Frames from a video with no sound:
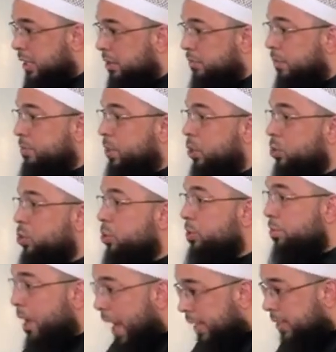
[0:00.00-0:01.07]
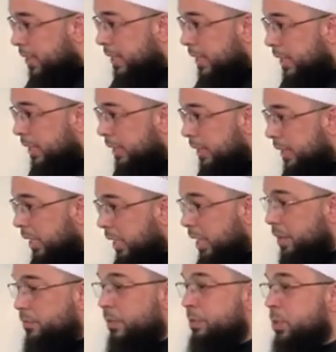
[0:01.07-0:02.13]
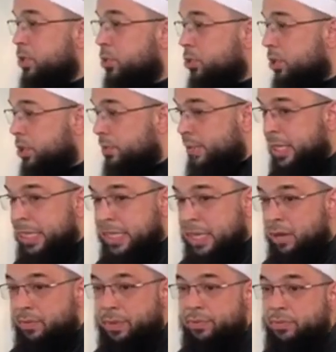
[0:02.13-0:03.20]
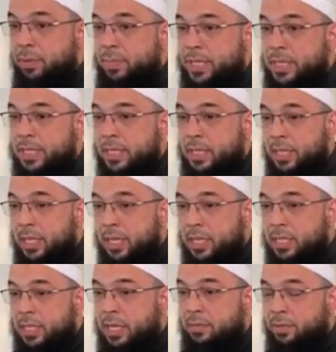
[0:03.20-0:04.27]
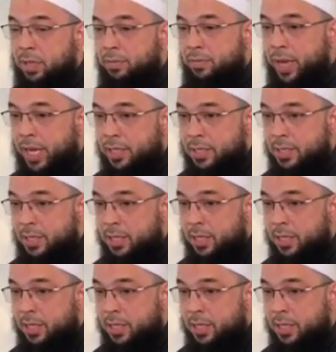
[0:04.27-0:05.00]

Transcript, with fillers: from those who practice it, and from the sorcery itself, and from its, its evil effects.